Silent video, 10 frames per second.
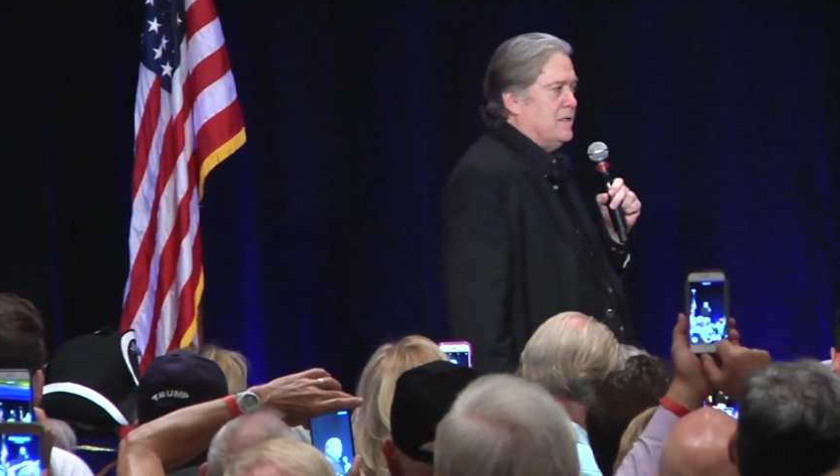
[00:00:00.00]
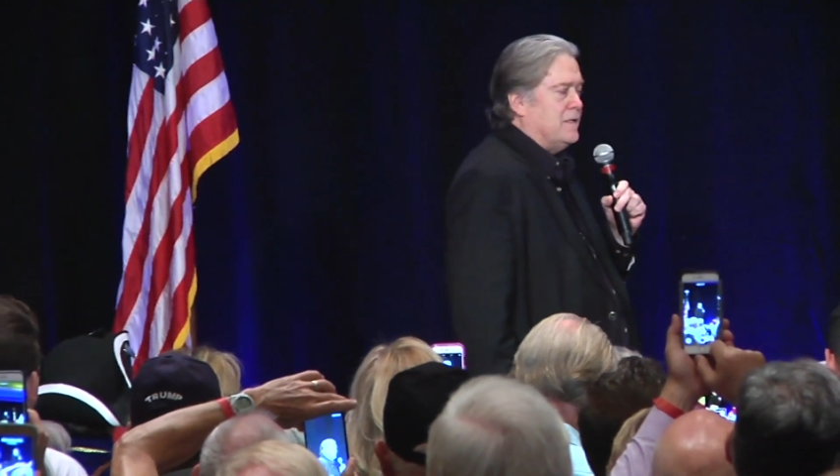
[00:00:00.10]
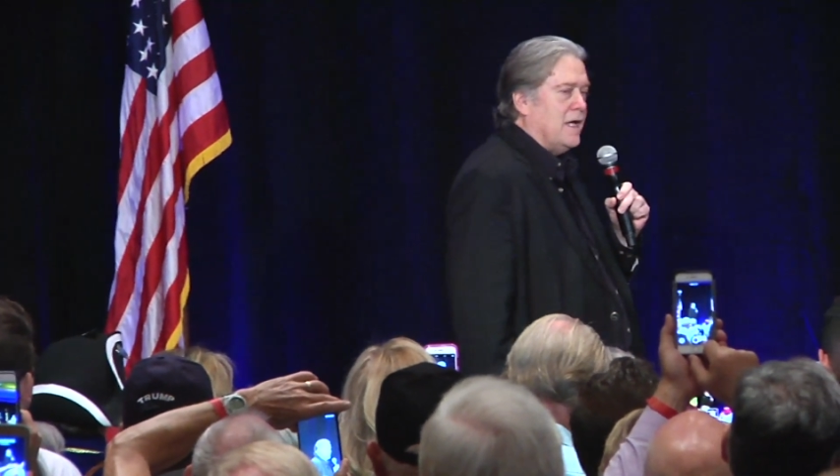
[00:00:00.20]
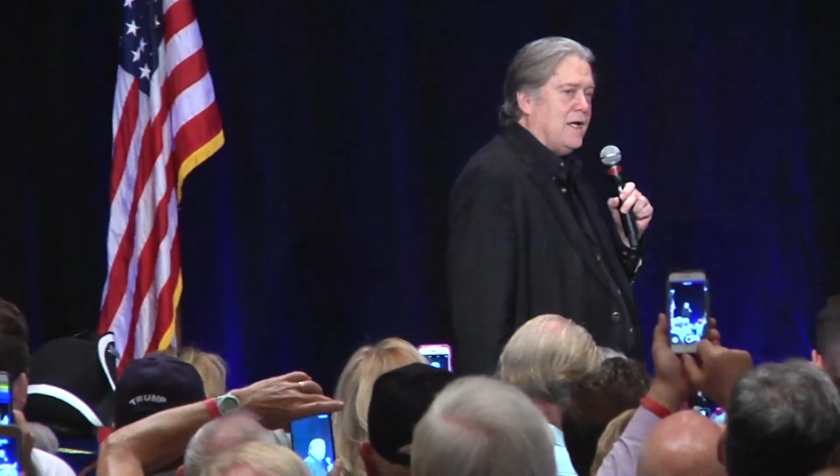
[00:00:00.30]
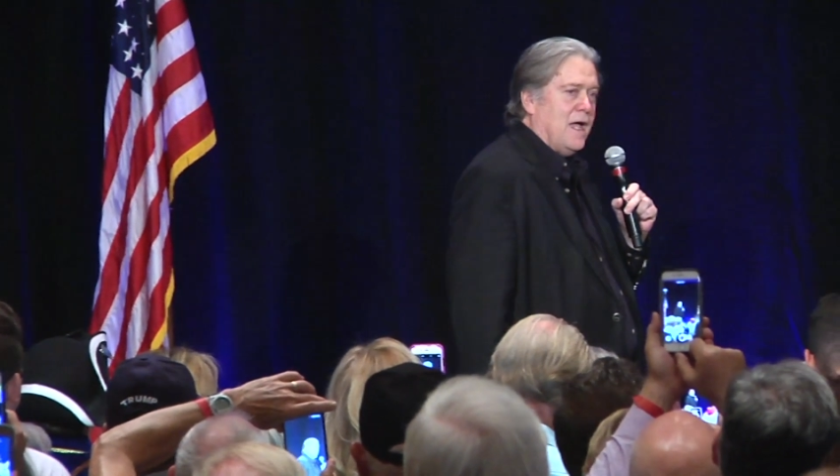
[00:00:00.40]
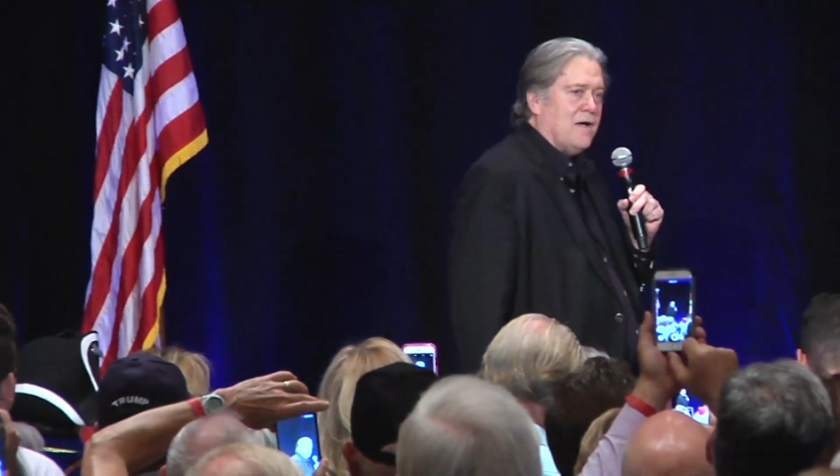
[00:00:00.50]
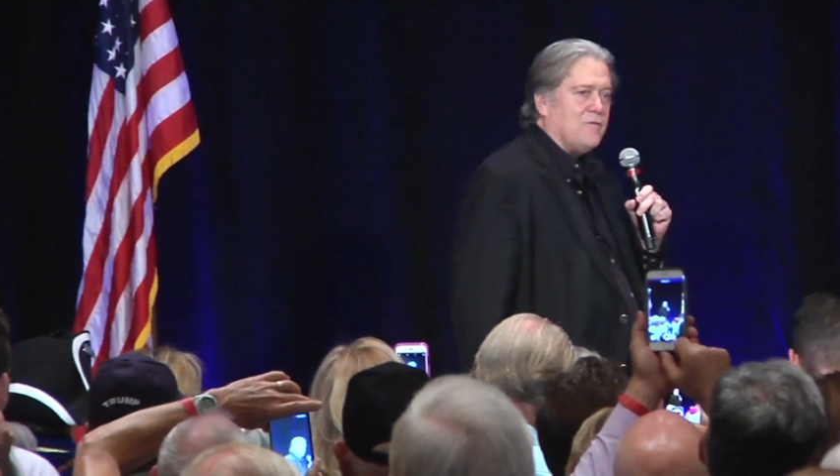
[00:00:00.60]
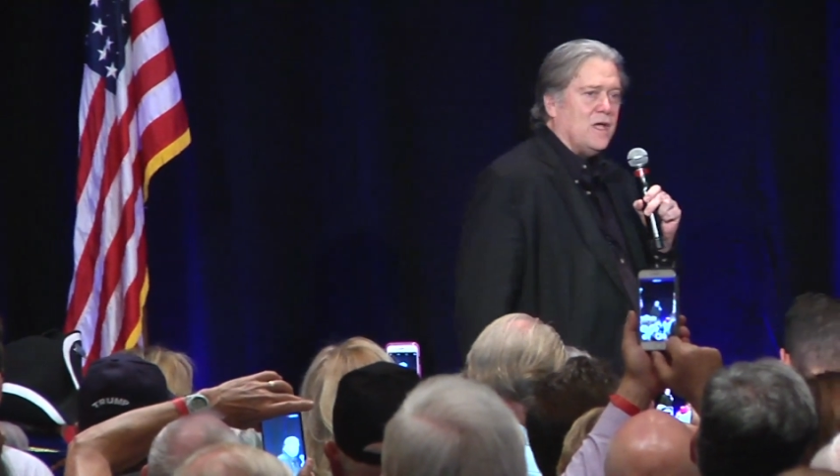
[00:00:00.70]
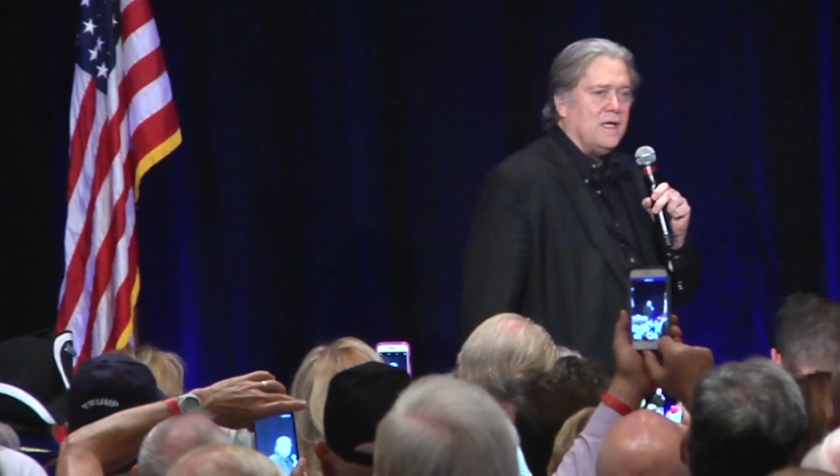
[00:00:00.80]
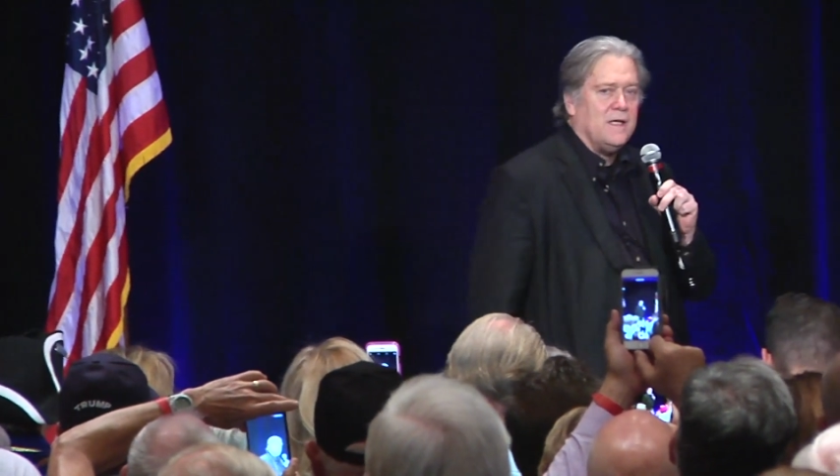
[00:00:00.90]
They have
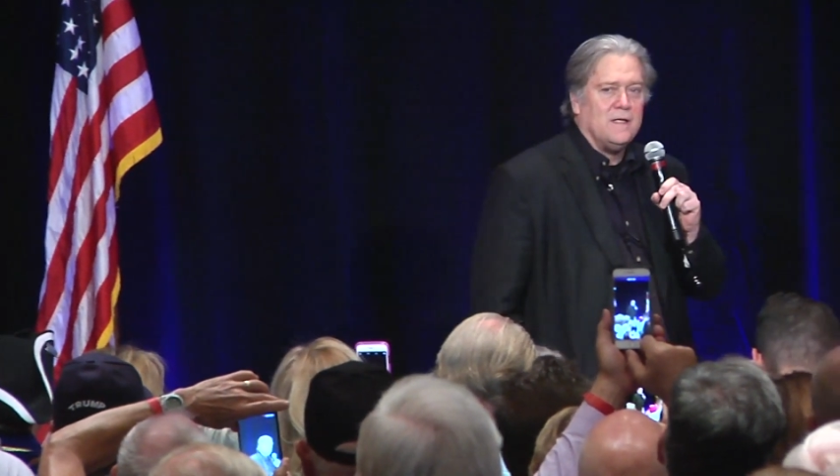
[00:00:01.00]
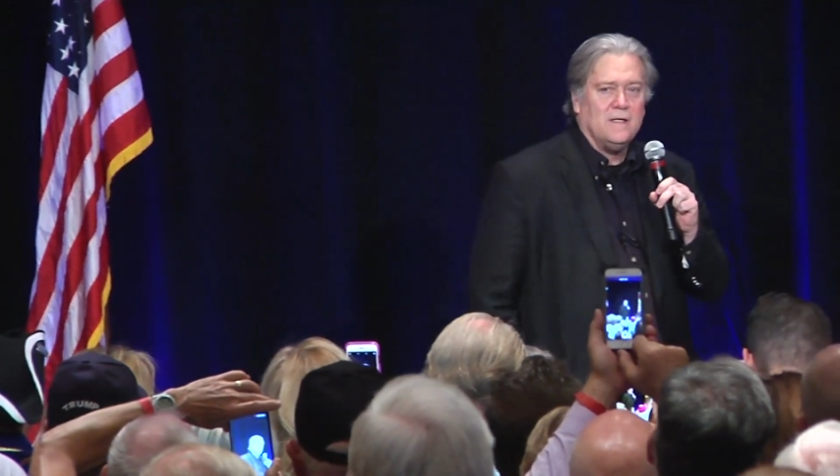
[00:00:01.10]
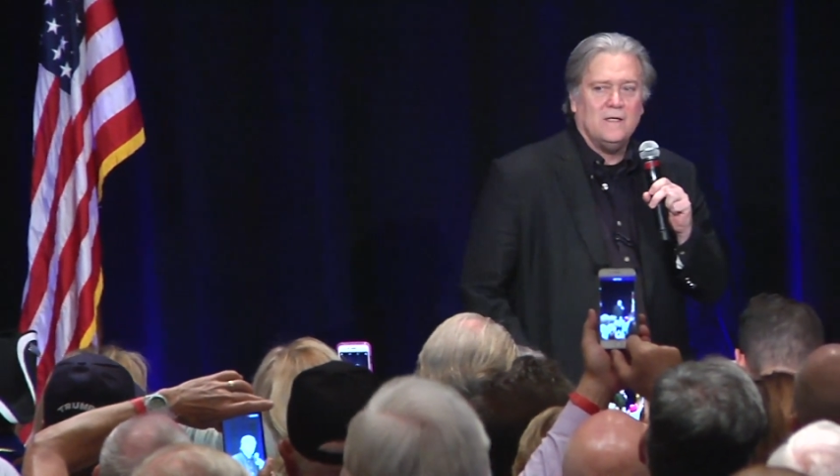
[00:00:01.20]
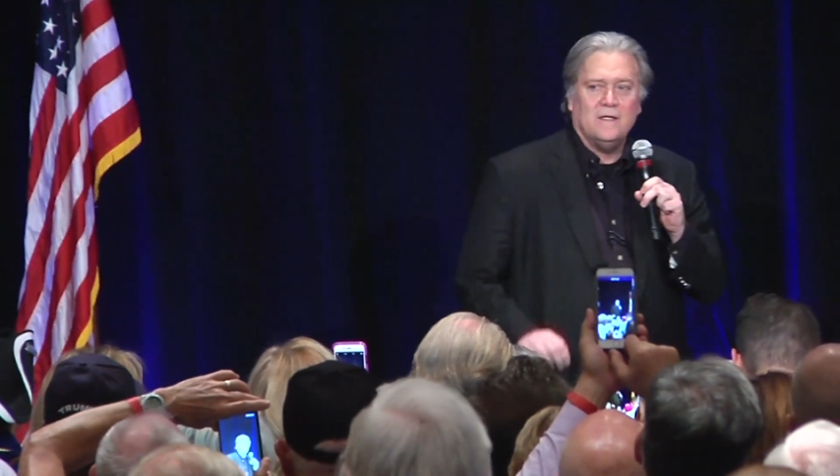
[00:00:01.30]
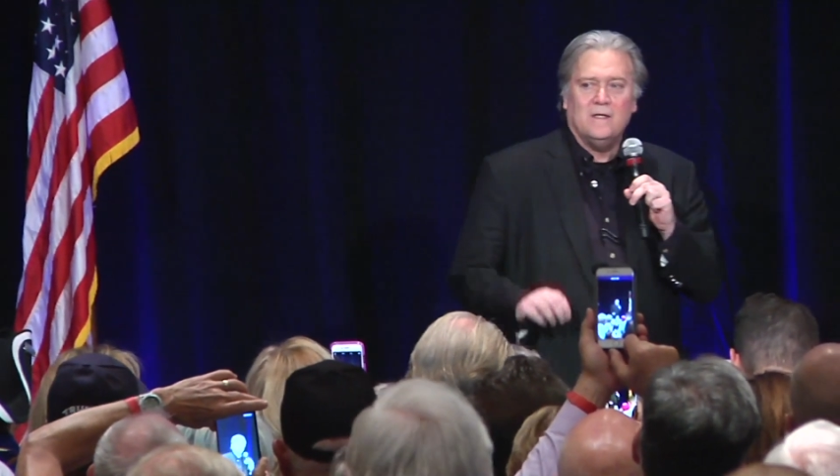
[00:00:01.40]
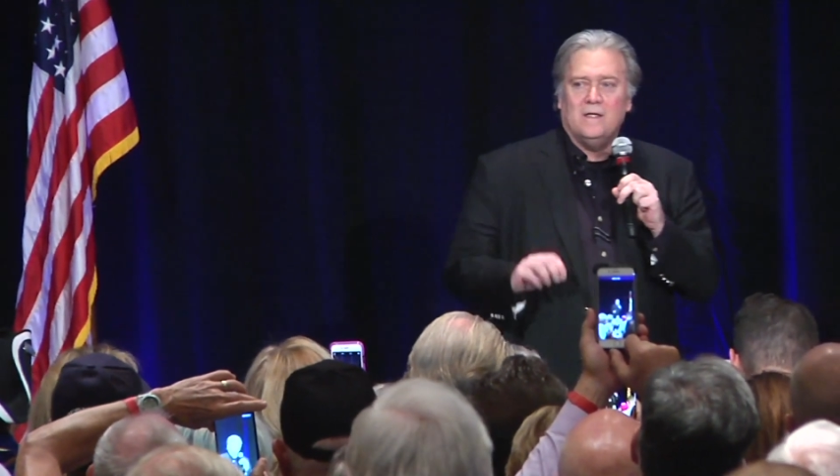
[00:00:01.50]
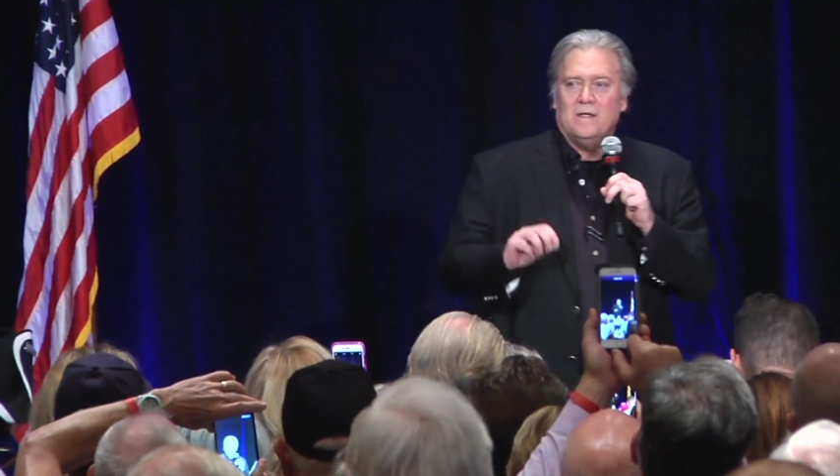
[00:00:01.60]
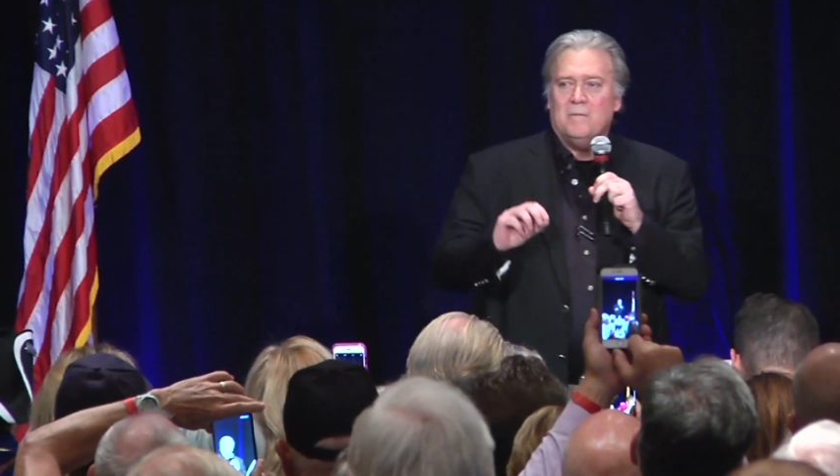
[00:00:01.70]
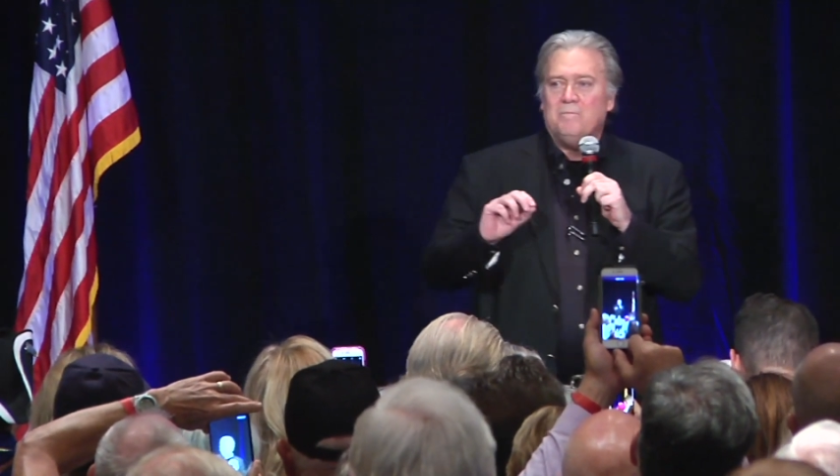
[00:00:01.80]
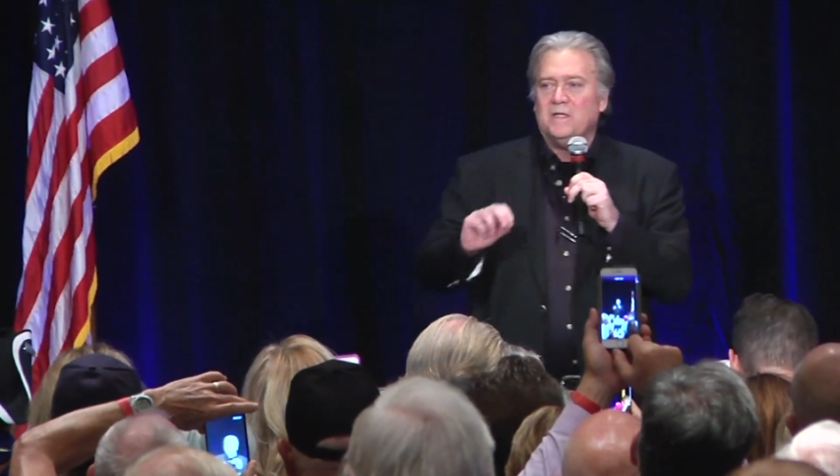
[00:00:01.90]
a
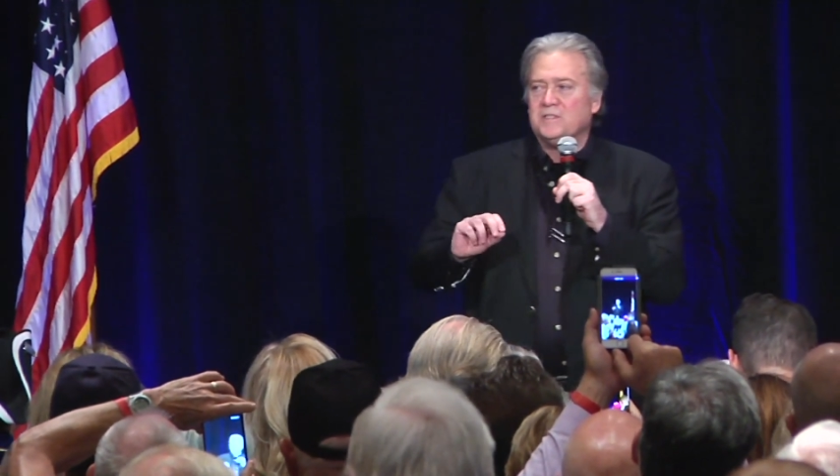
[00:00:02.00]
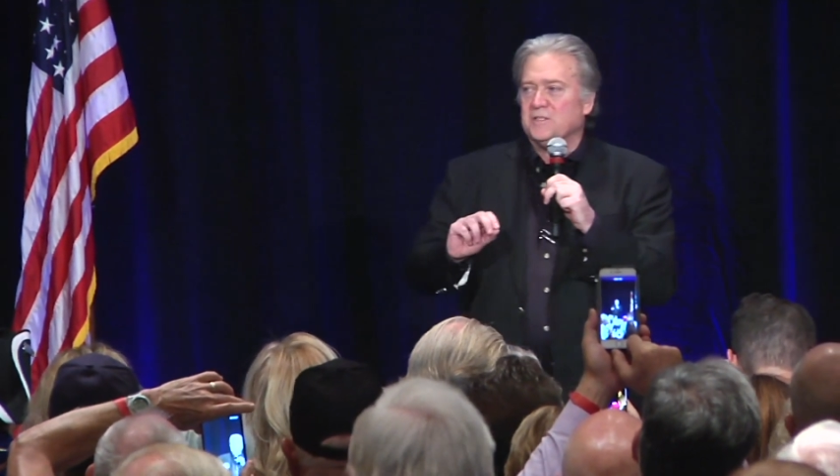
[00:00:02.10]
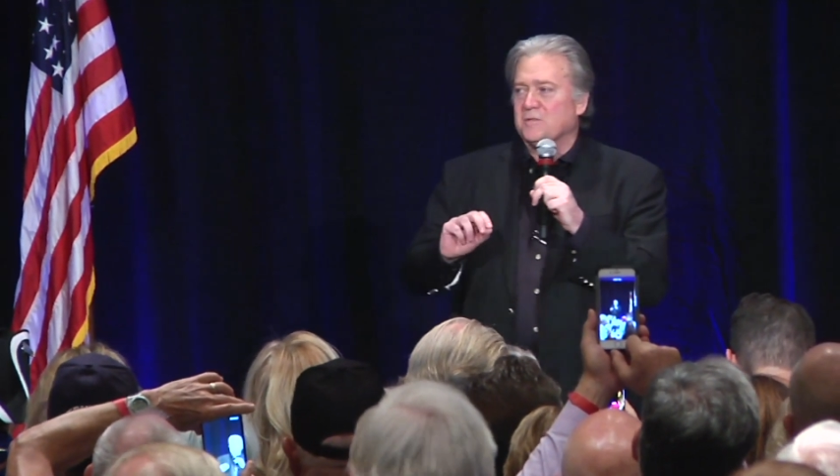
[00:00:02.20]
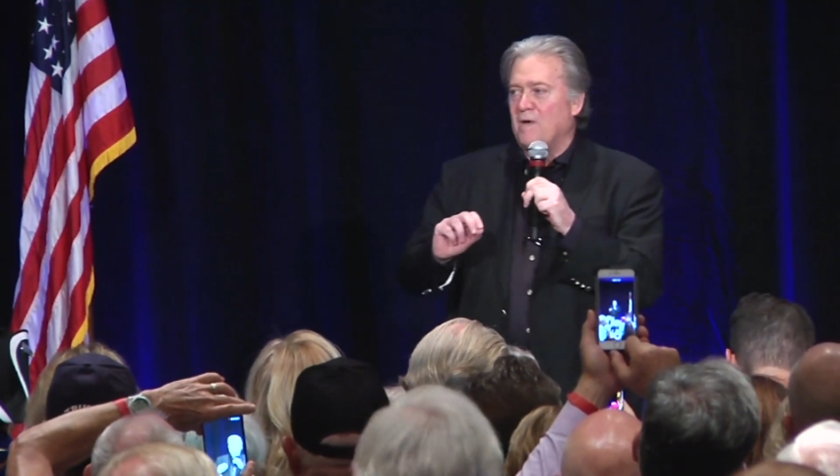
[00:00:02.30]
business